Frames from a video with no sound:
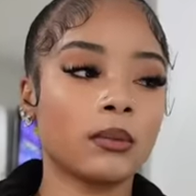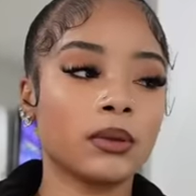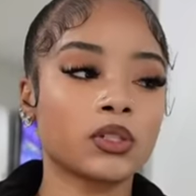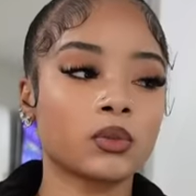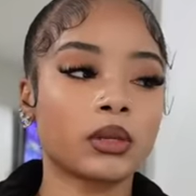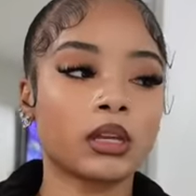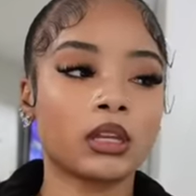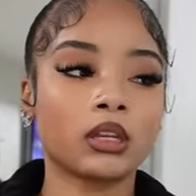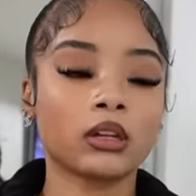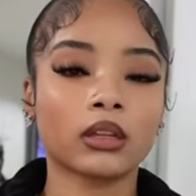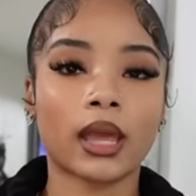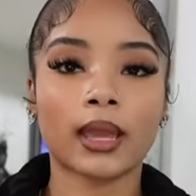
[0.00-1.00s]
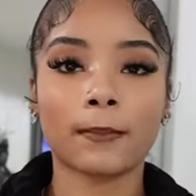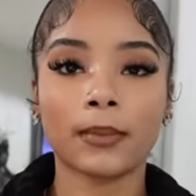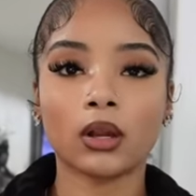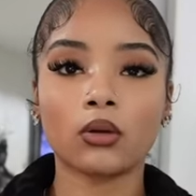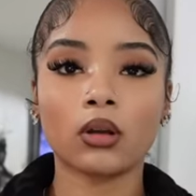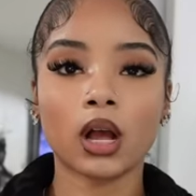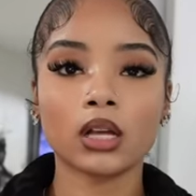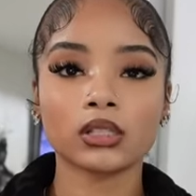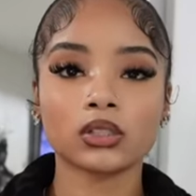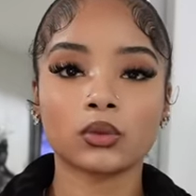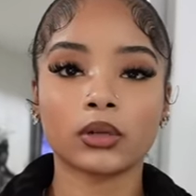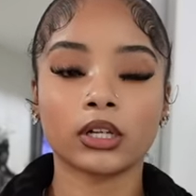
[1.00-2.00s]
in between your like middle
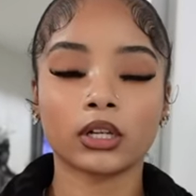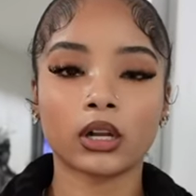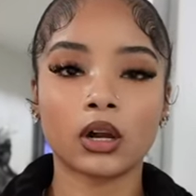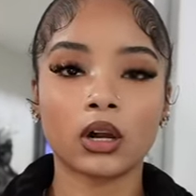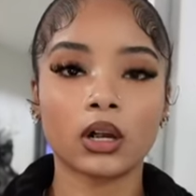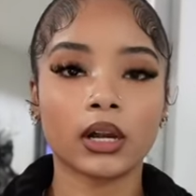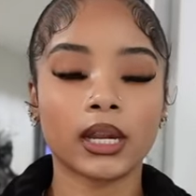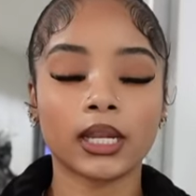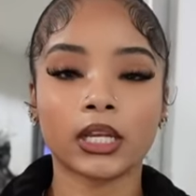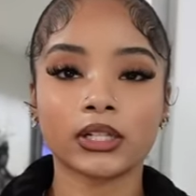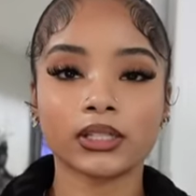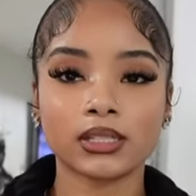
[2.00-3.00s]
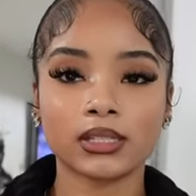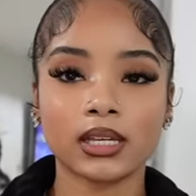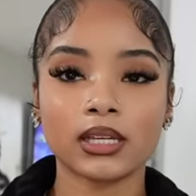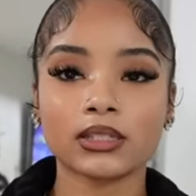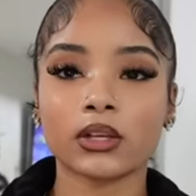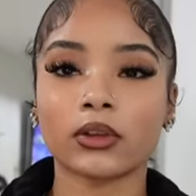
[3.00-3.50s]
console in your car and in your seat so